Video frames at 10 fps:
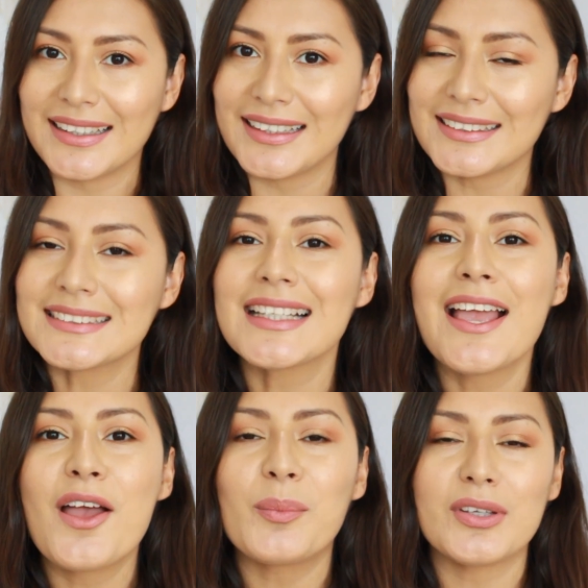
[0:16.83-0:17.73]
is,
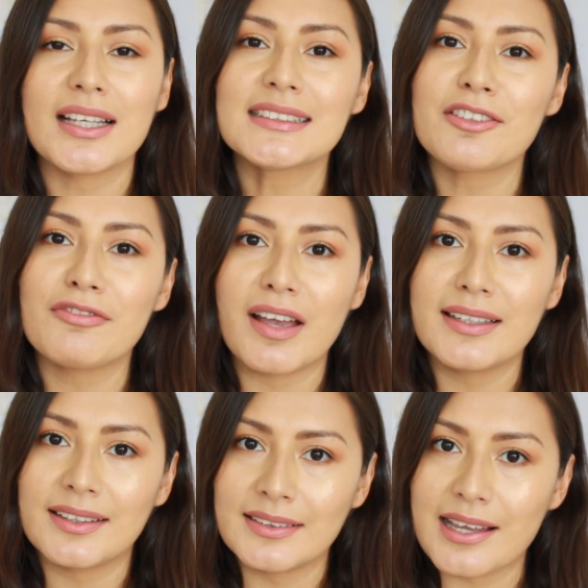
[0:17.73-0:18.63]
but you guys can
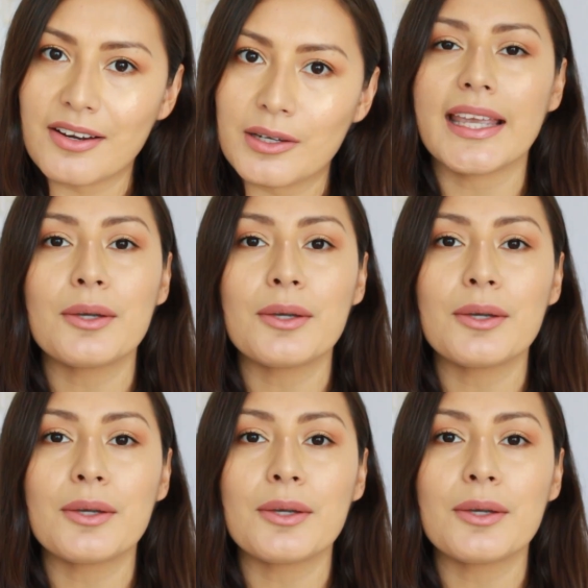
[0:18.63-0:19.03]
find it there.